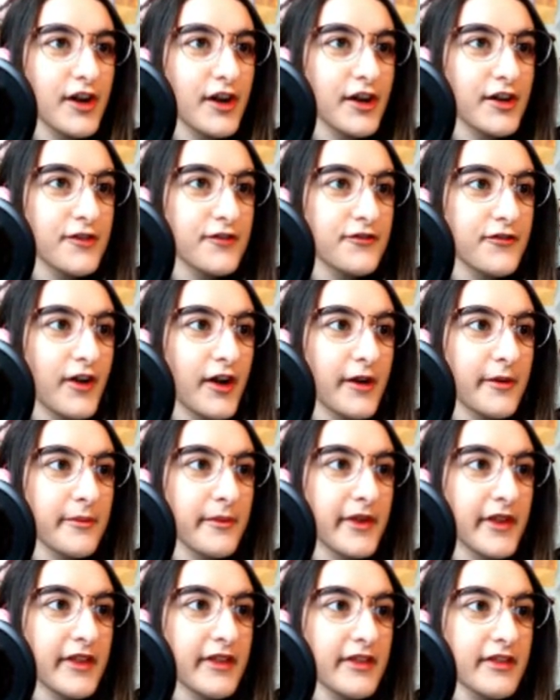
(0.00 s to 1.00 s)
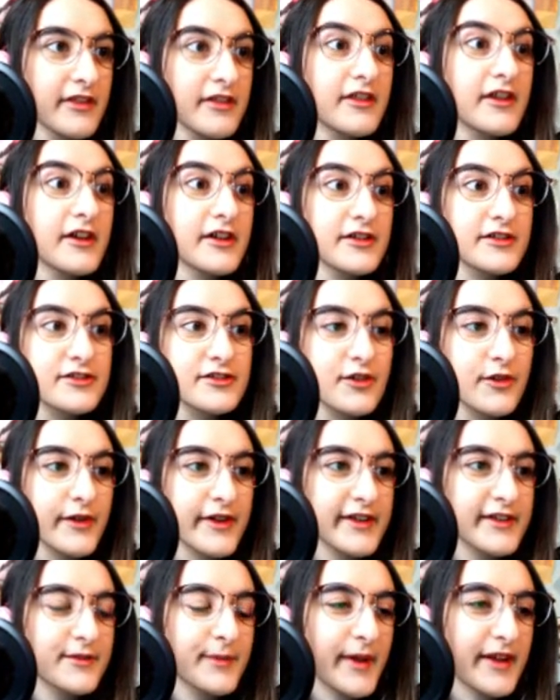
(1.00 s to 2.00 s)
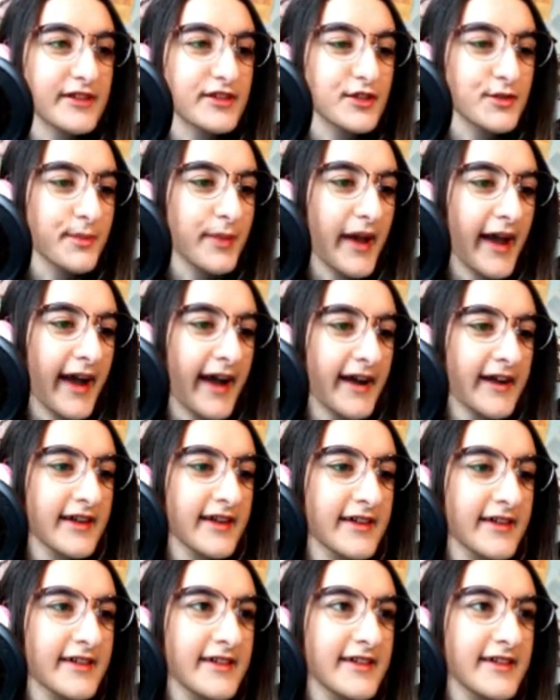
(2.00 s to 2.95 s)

are from the Snow Expansion Pack,